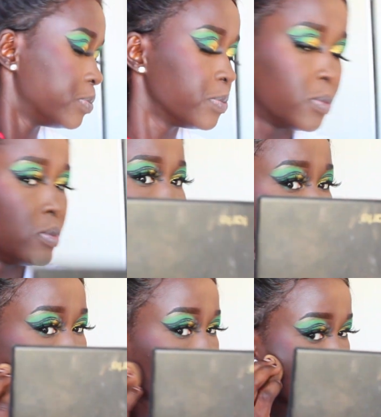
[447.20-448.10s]
that
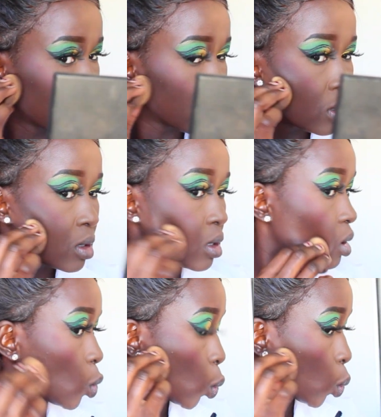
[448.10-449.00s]

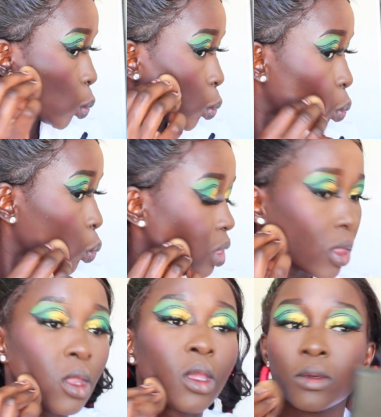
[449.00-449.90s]
contour very
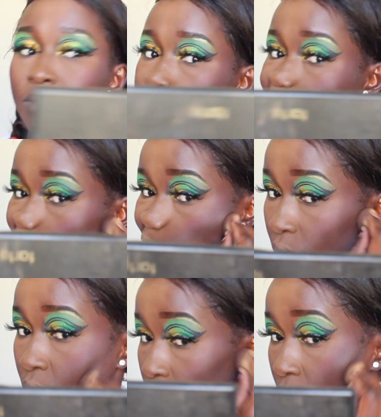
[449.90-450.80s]
well with it,
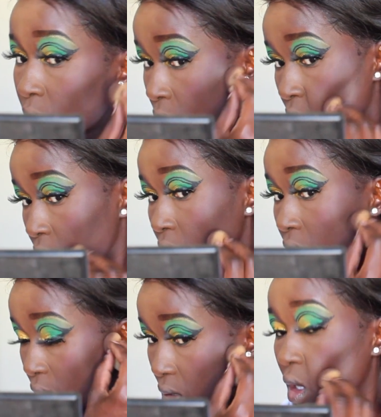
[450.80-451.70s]
instead of
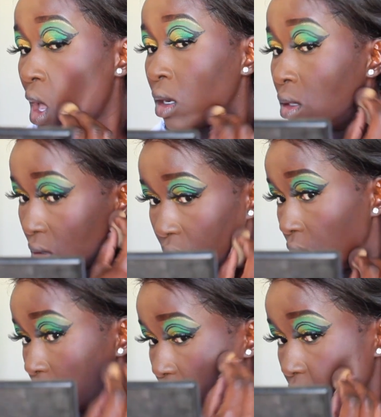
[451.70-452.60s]
applying a
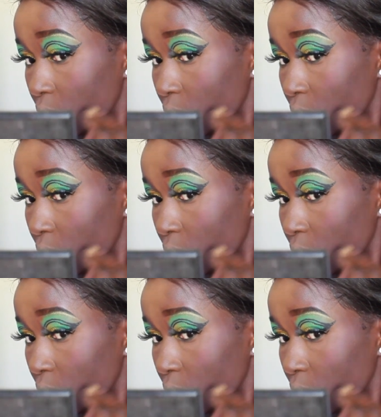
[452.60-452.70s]
powder.